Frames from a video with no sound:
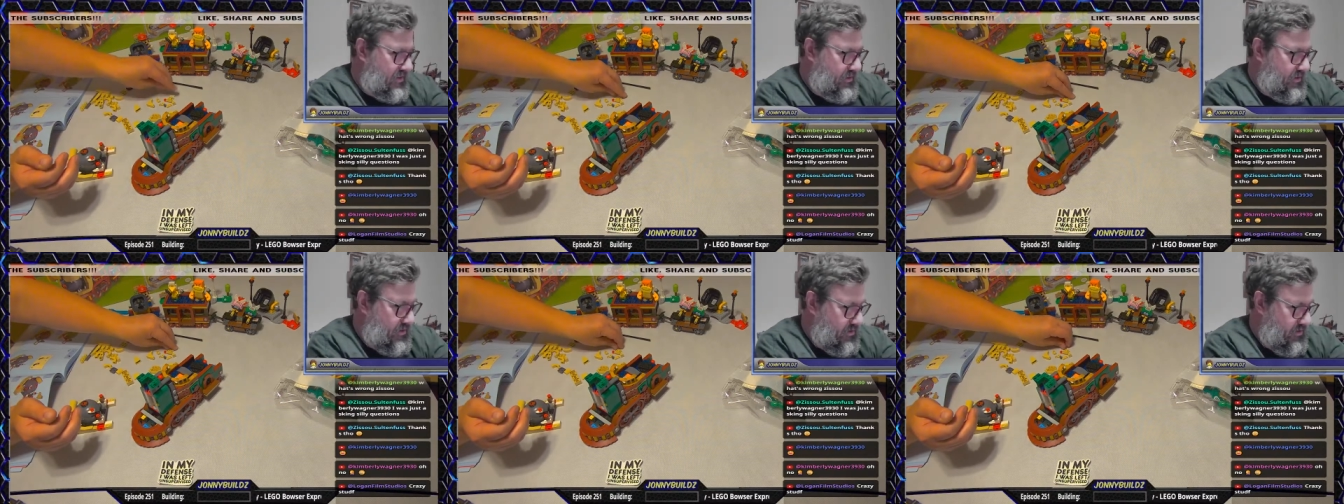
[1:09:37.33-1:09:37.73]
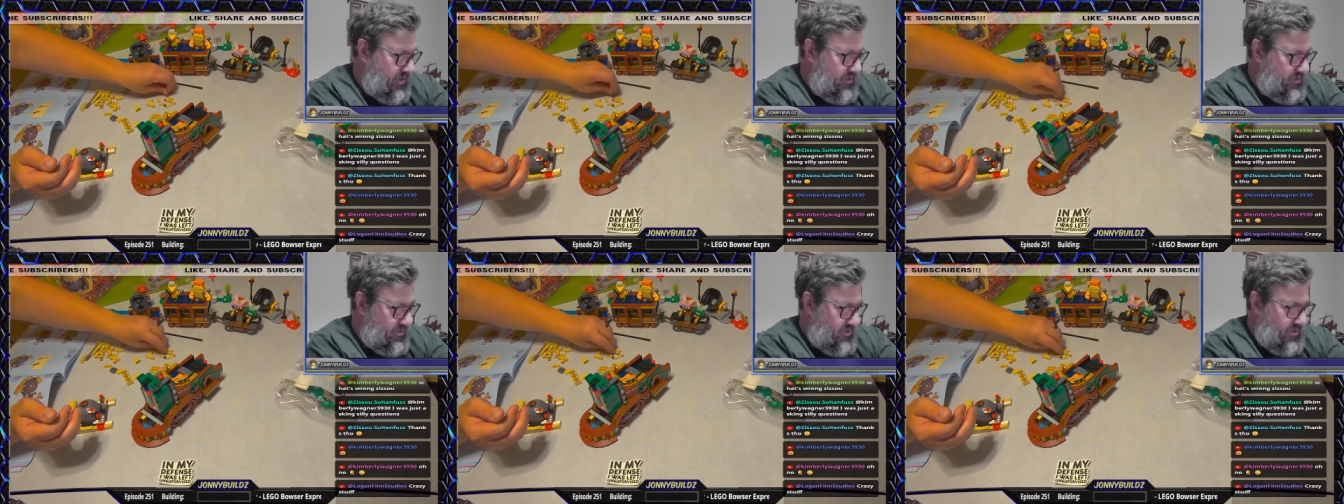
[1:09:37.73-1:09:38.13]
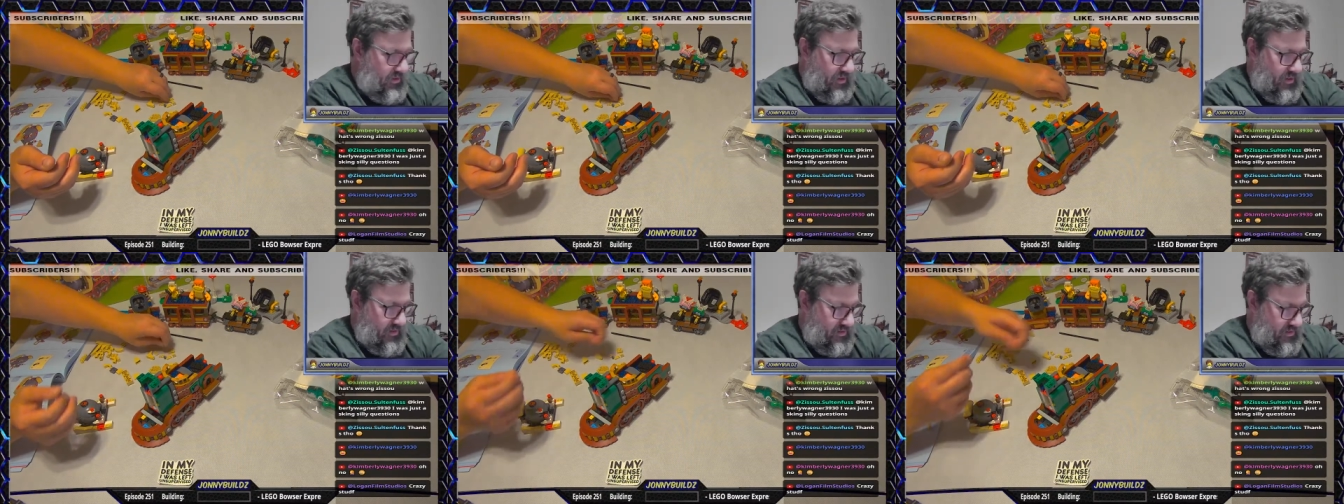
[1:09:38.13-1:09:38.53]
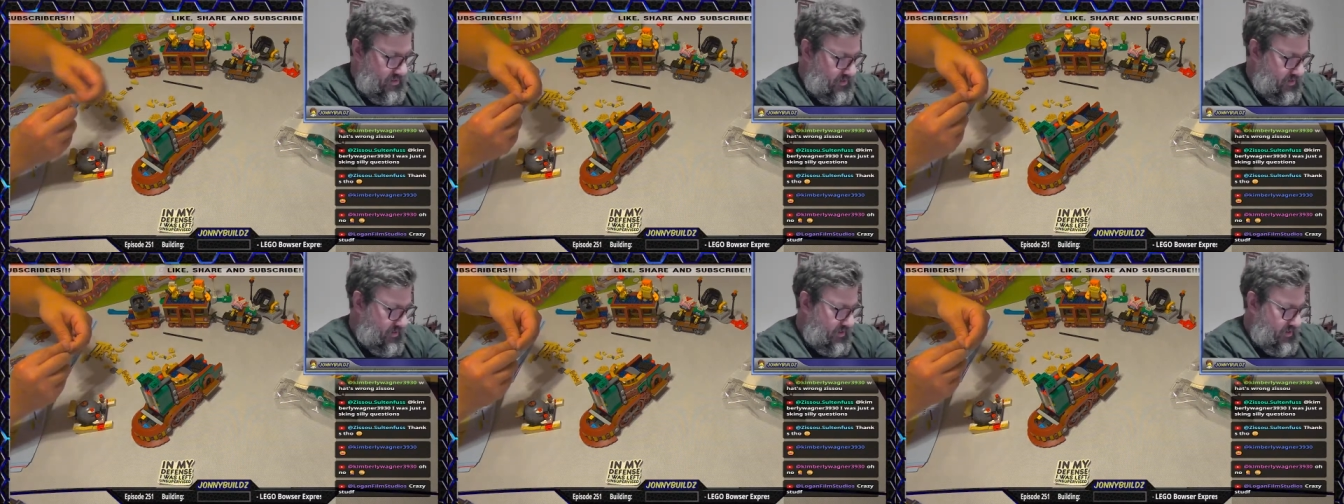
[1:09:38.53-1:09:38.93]
You know, that sort of. It's
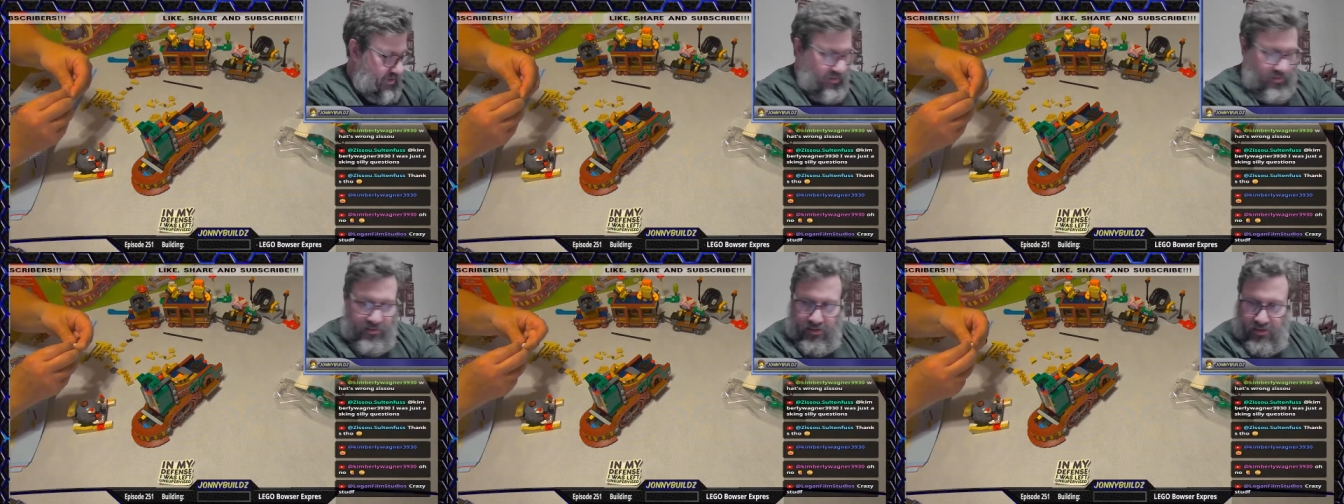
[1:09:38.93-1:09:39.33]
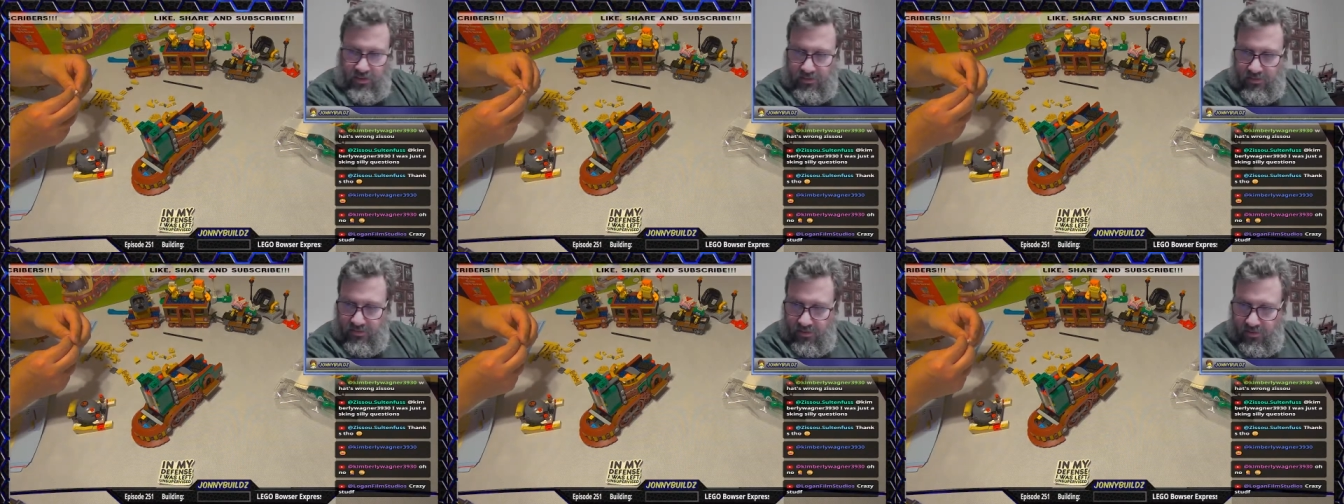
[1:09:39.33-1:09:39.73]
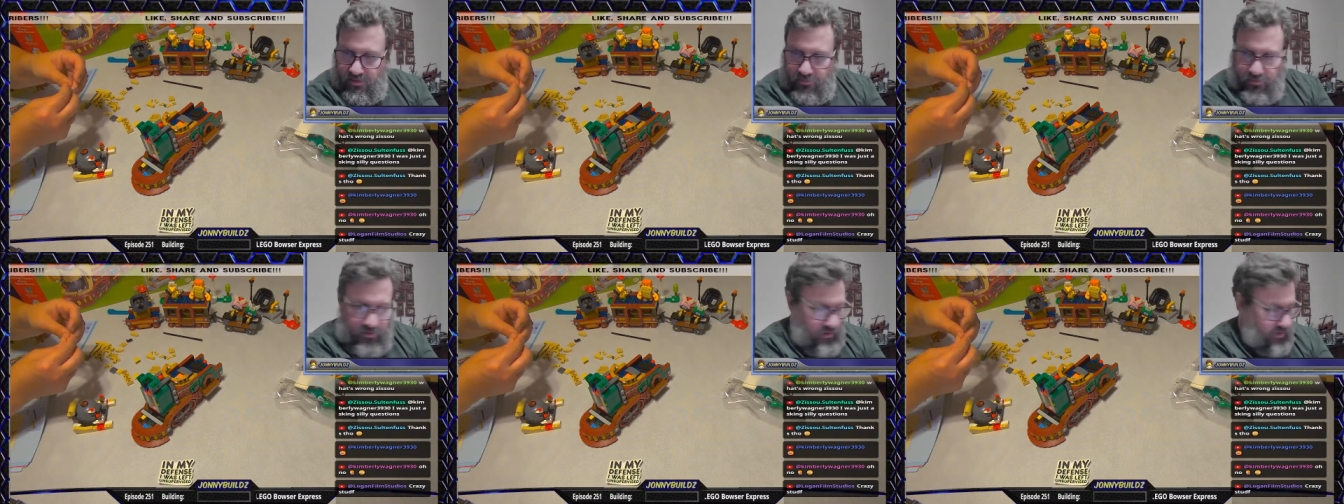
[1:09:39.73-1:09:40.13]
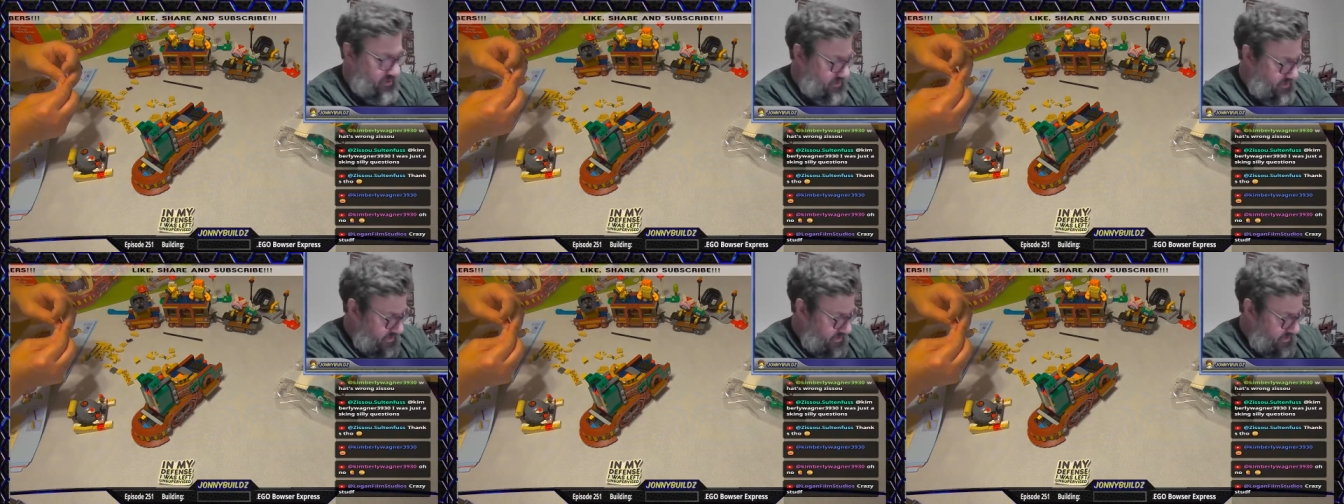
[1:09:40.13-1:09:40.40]
a neat design for this.